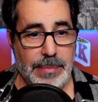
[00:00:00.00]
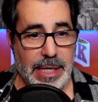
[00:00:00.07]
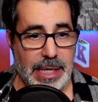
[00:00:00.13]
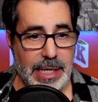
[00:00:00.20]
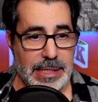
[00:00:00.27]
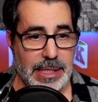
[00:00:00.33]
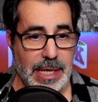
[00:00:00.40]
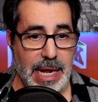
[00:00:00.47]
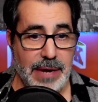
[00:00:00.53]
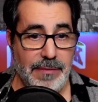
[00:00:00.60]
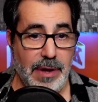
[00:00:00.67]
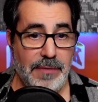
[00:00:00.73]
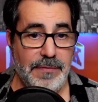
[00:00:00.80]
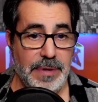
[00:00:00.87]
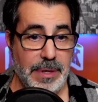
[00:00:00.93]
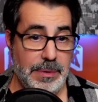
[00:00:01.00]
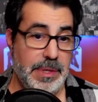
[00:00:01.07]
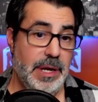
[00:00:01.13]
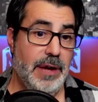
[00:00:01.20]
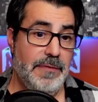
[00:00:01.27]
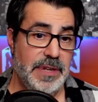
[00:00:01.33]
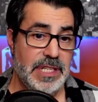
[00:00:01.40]
guess a lot of
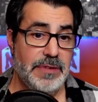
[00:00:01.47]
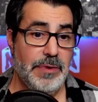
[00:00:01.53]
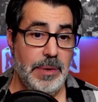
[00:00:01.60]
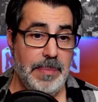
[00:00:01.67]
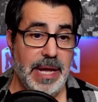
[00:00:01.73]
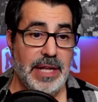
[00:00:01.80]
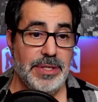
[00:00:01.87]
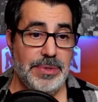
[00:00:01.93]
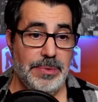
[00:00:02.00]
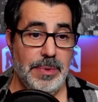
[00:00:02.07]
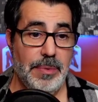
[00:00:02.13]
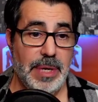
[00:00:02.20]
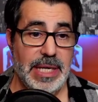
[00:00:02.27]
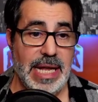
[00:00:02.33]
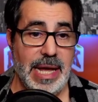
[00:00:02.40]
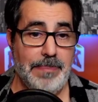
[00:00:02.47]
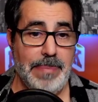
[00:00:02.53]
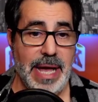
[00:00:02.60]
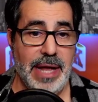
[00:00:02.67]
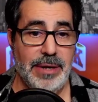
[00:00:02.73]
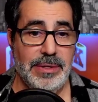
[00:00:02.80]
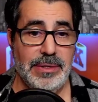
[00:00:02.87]
the offensive rebounds. We won that
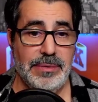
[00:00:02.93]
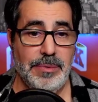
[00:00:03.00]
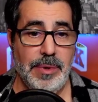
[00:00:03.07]
battle.